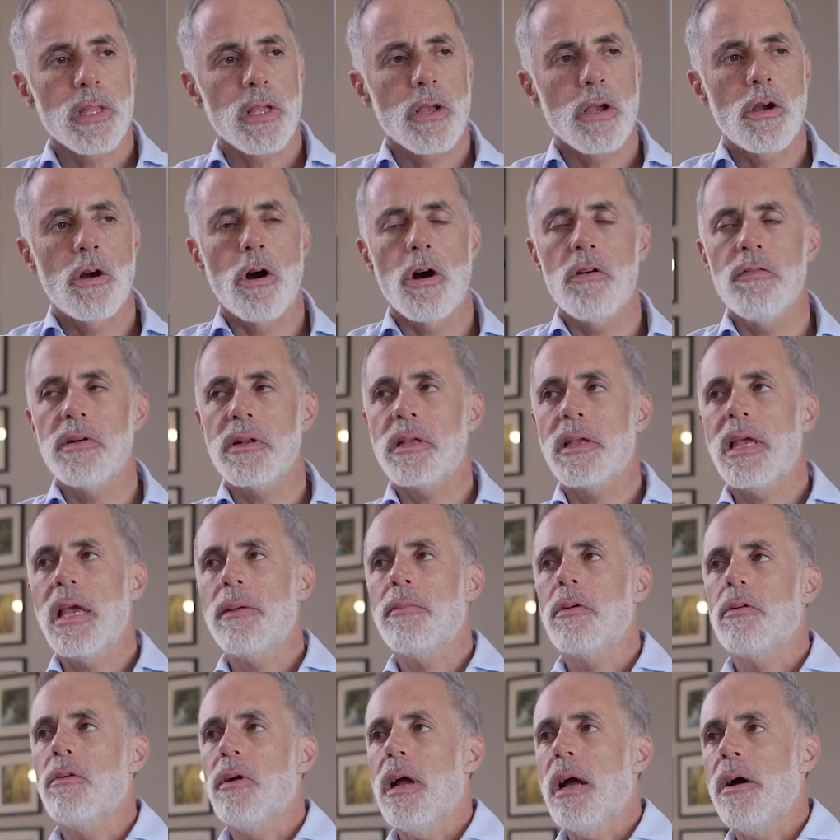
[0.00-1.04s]
COVID
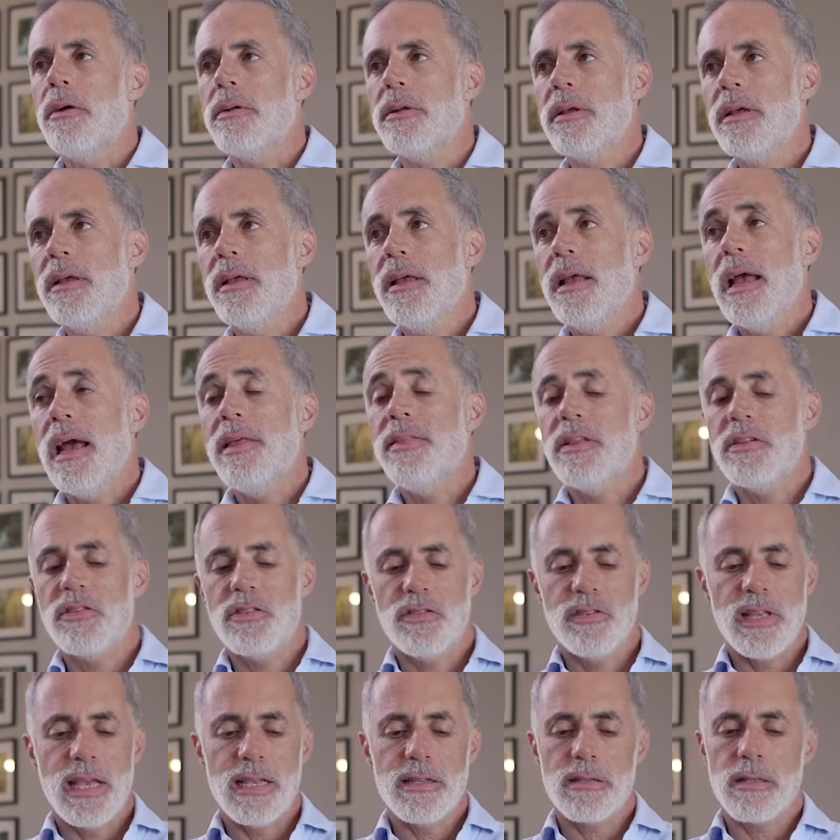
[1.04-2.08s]
came around and the
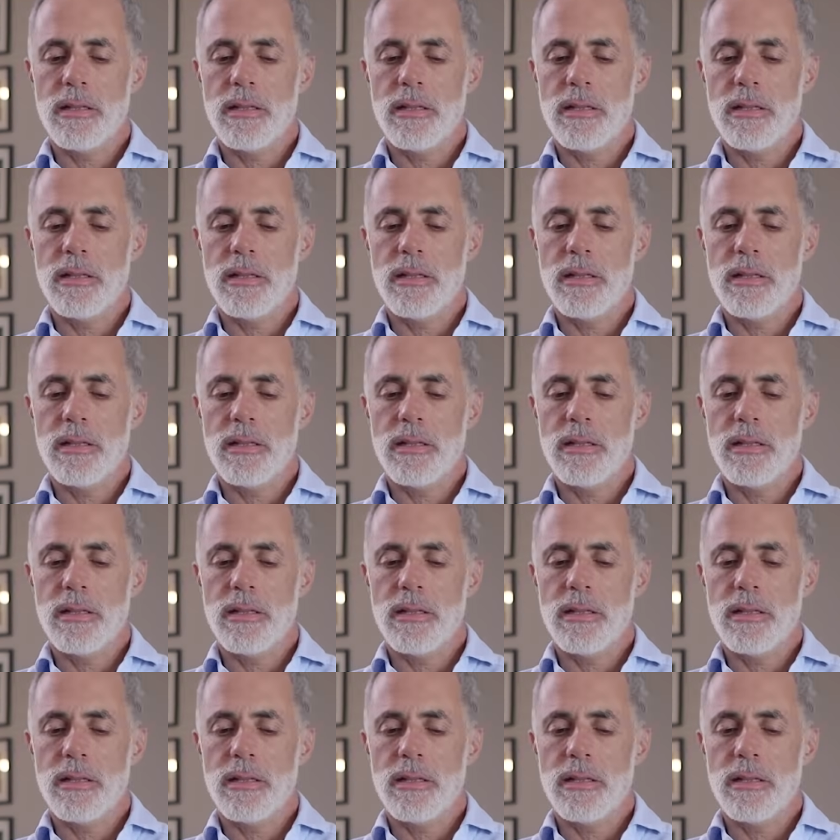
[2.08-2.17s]
stays